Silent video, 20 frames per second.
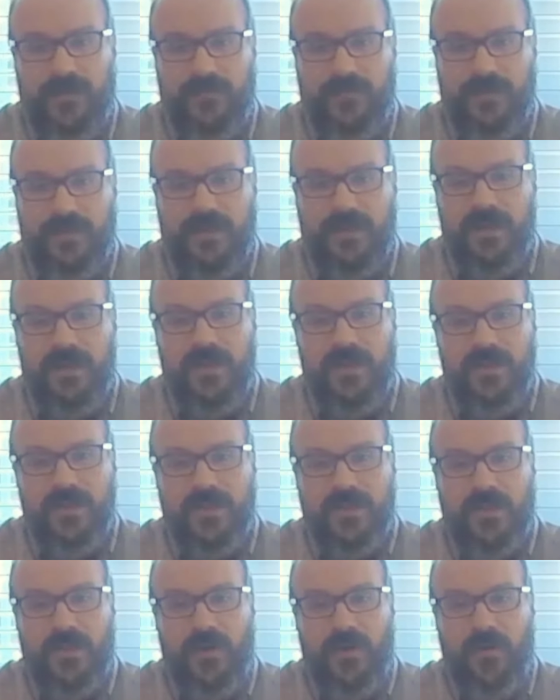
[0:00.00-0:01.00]
levels.
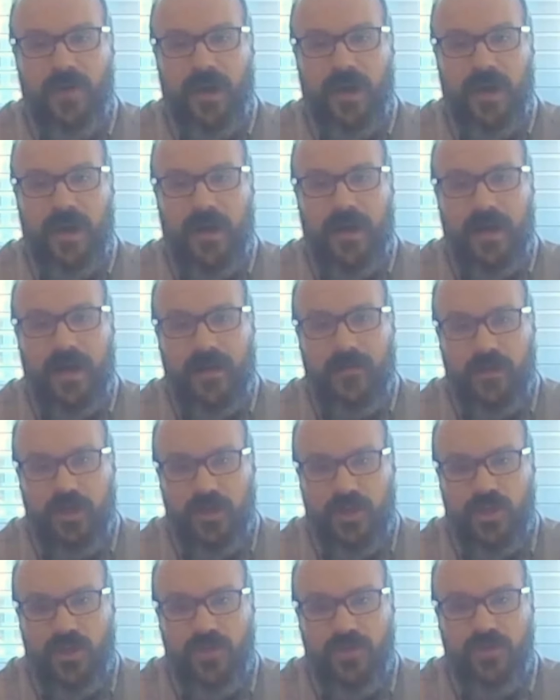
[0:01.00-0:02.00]
So uh, I'm going to
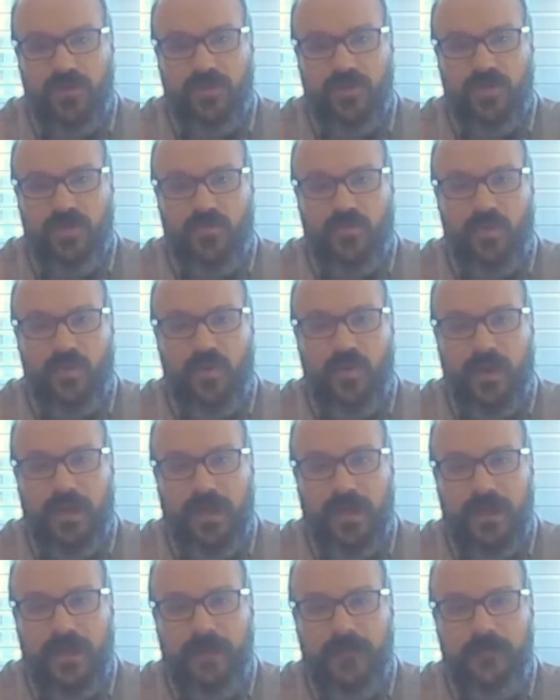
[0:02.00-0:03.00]
show you just real
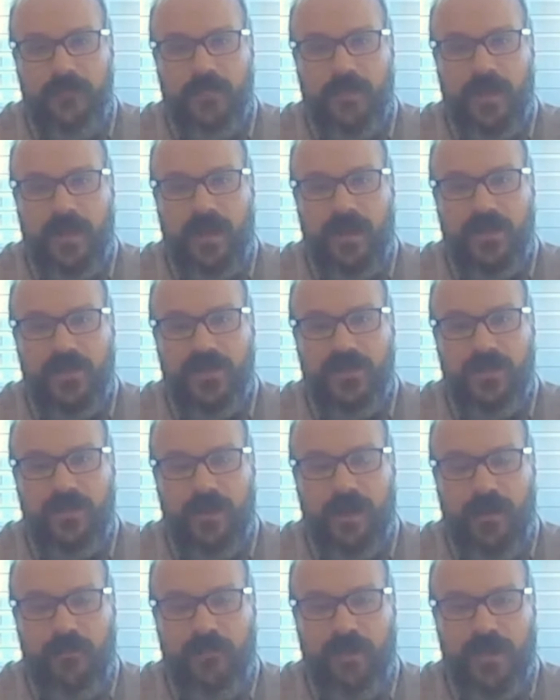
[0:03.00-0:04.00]
quickly uh, just
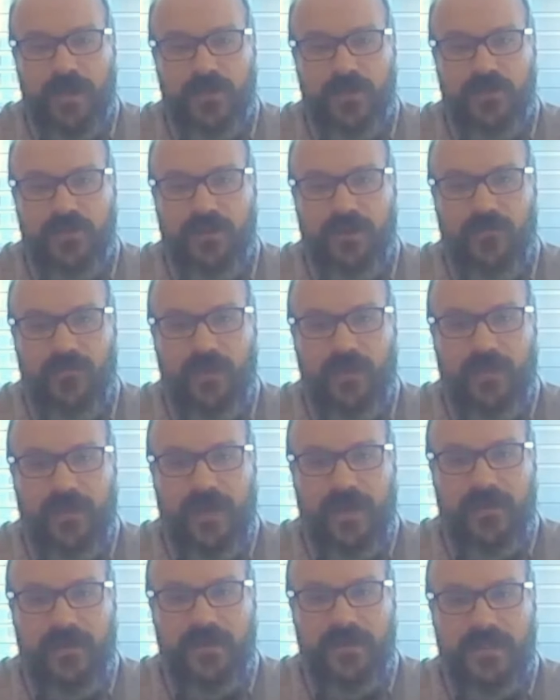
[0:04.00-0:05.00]
a, a, picture of what
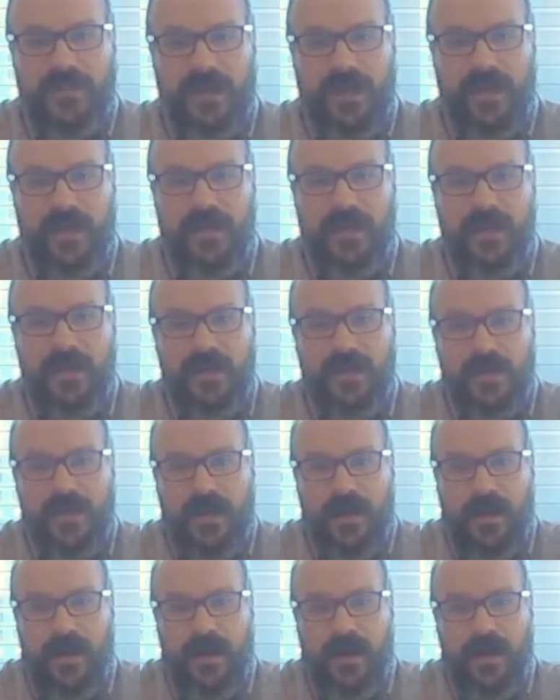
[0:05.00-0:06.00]
that looks like.
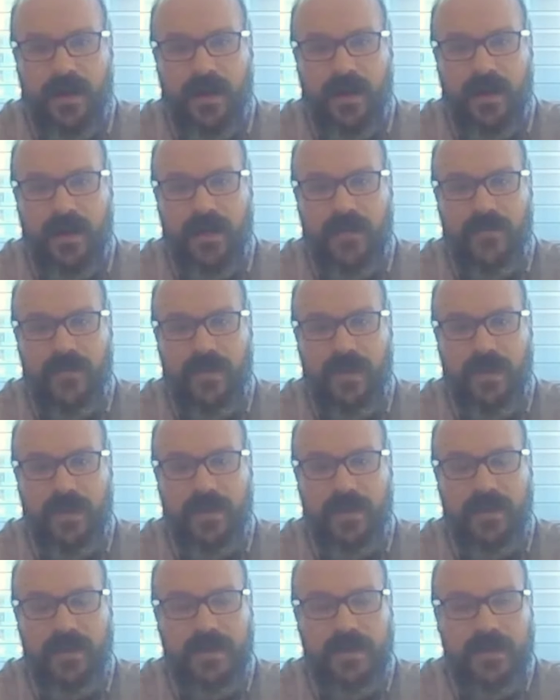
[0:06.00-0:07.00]
Uh, and
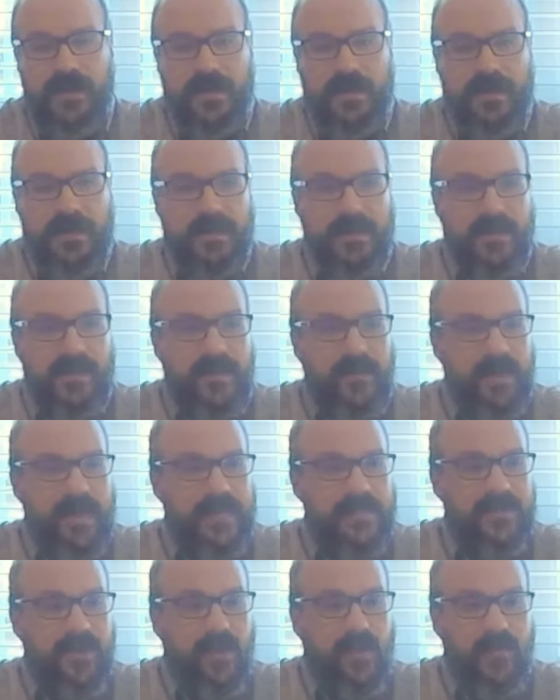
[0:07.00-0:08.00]
then, you know,
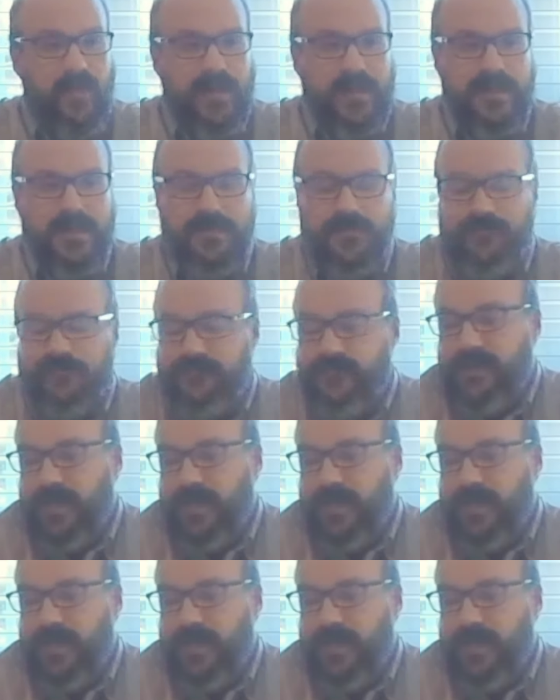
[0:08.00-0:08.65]
as always,